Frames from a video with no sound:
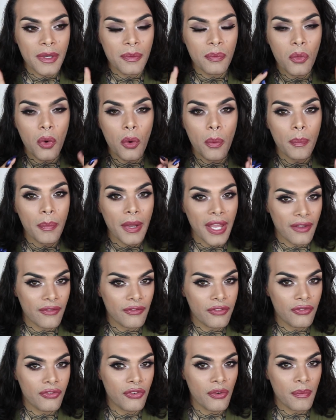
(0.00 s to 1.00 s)
been more
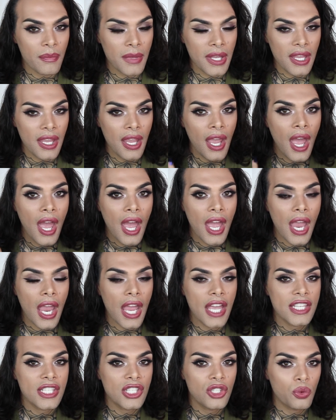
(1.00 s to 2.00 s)
painful for me
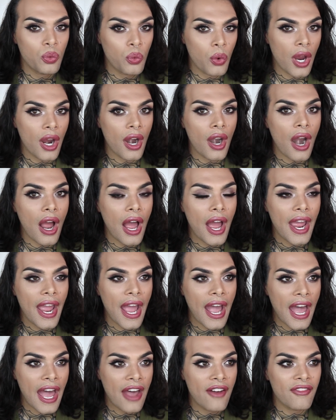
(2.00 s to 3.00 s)
is where I
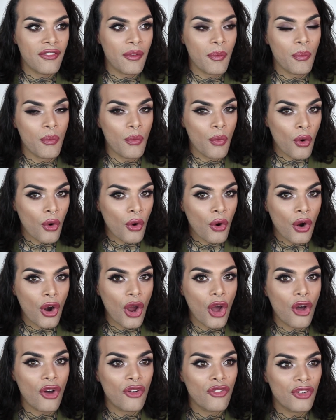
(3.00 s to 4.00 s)
have more
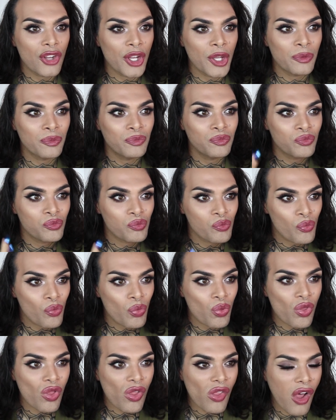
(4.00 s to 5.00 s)
of
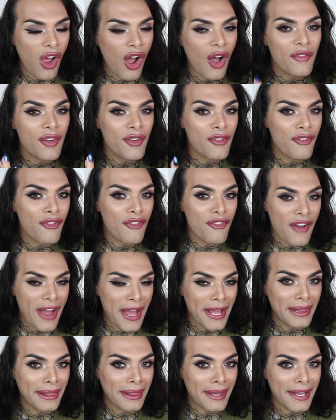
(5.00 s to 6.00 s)
a
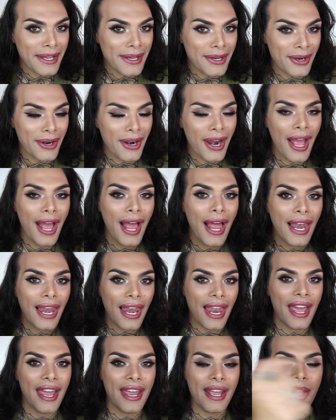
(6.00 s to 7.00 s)
fat layer.
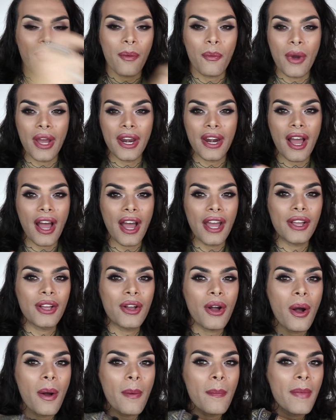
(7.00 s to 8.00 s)
Like when I
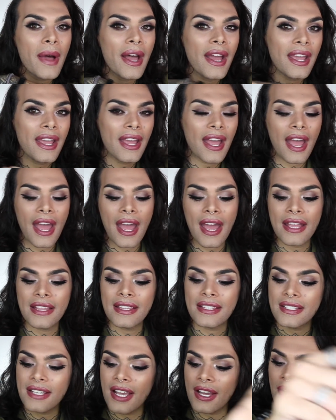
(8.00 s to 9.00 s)
got my
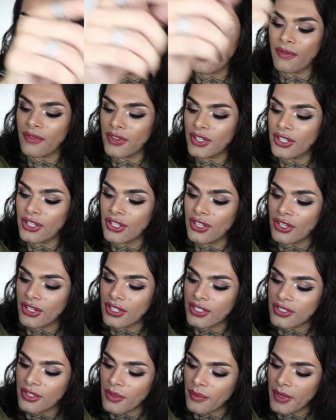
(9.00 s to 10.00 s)
hand done over
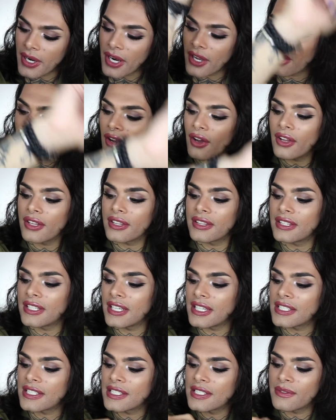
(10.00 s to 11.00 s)
here, so when I got
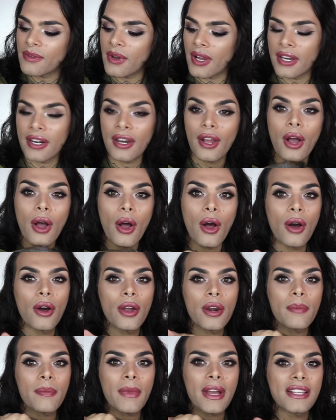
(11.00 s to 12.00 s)
this one
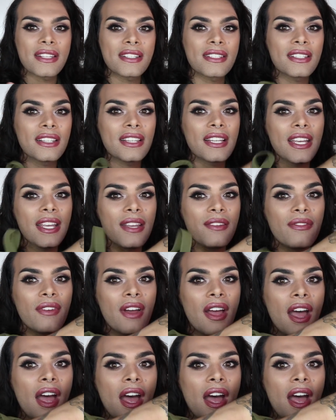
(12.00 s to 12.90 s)
on my sleeve,